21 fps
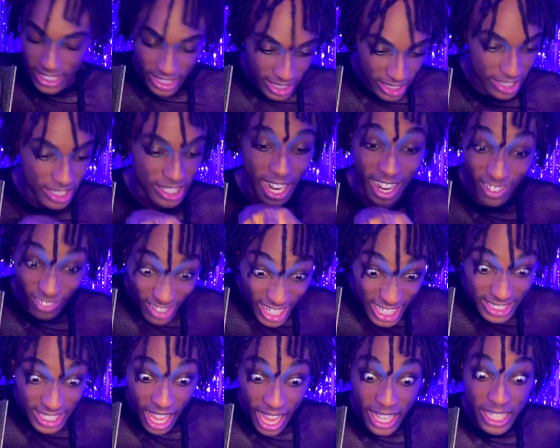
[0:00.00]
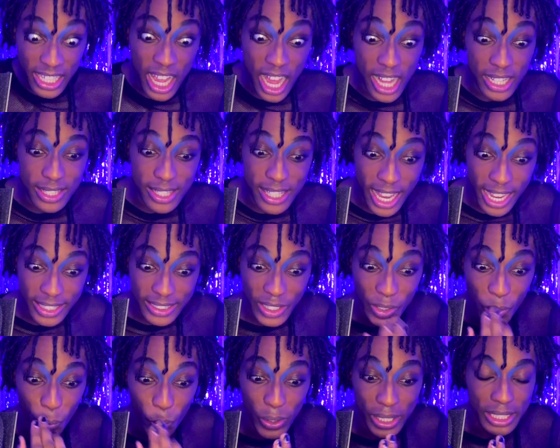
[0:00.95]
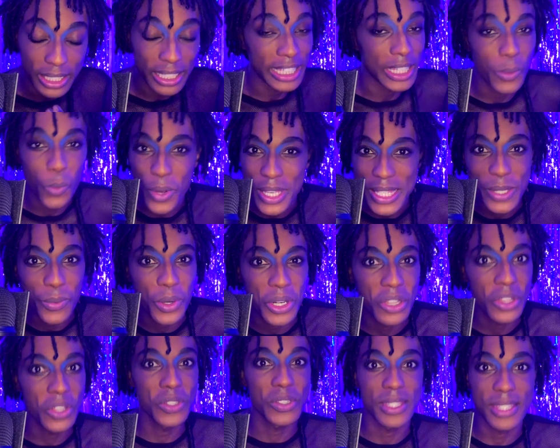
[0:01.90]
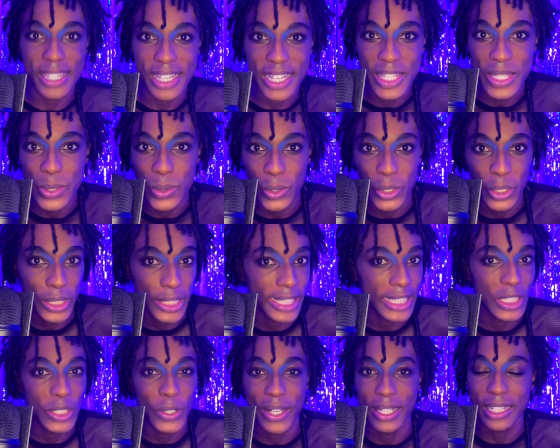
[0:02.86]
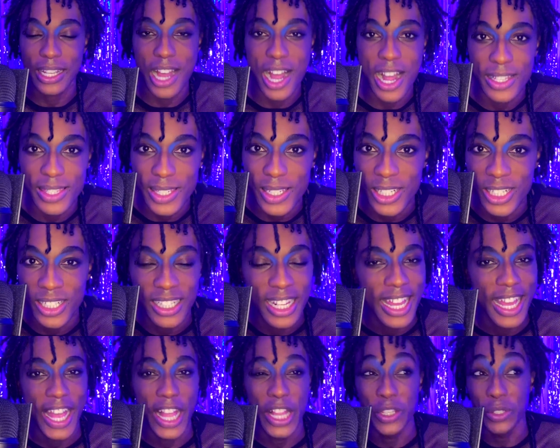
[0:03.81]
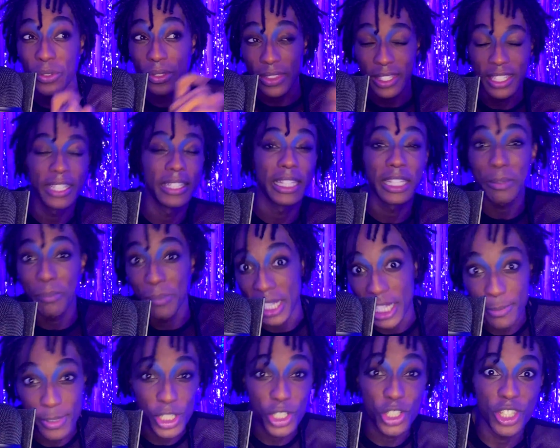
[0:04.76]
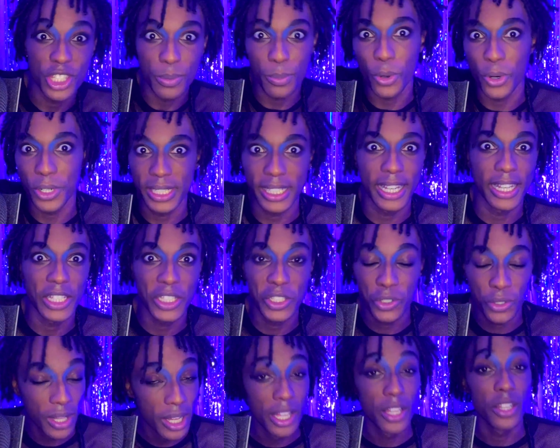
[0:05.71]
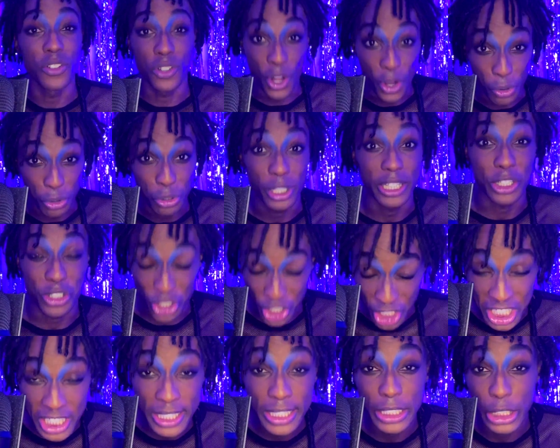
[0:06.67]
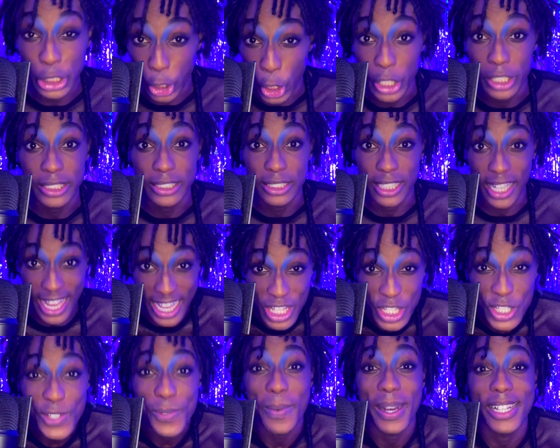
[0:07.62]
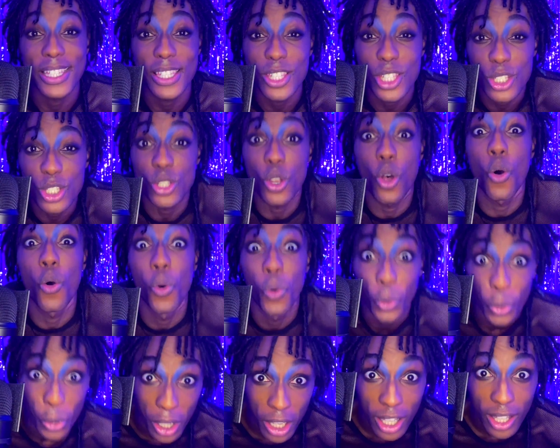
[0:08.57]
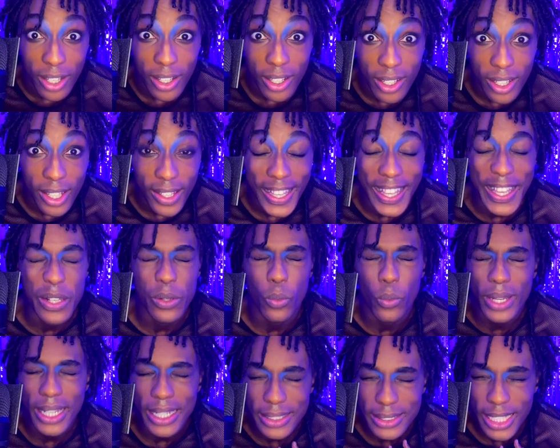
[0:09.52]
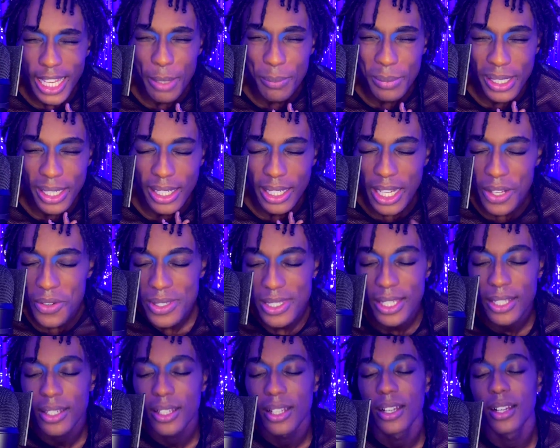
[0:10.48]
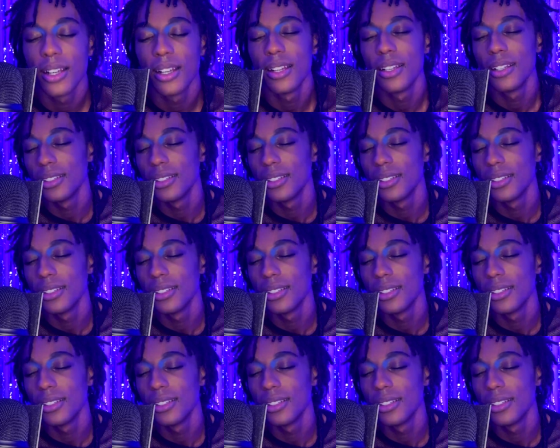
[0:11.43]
direct eye contact and wink. Like it wasn't one of those things where like you're at a concert and you think like maybe she's pointing at you. No, like she looked into my soul and winked at me, and I was like, oh.